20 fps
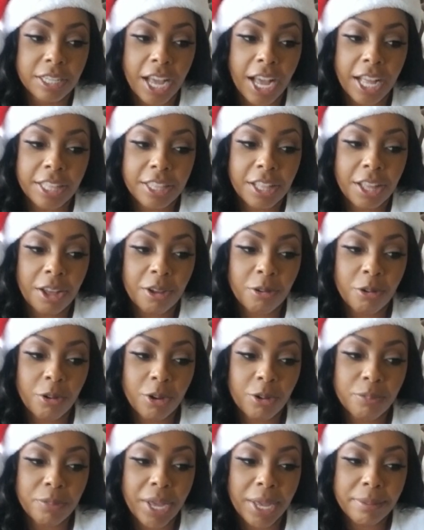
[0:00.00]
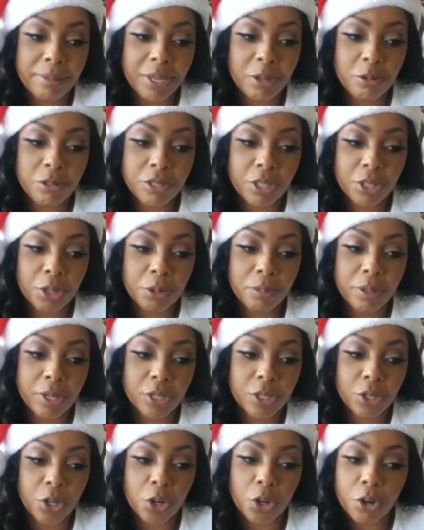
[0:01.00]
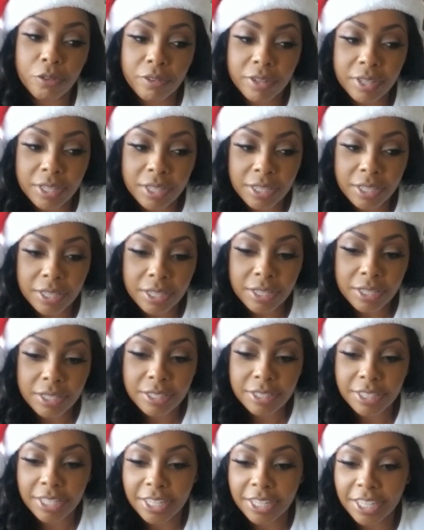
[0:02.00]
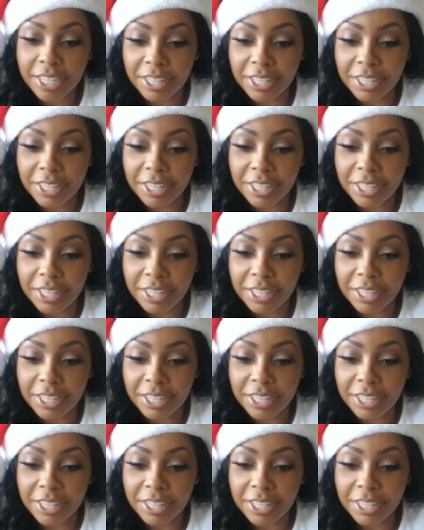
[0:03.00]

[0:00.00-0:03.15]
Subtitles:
I thought, well, maybe he was a little bit nervous, and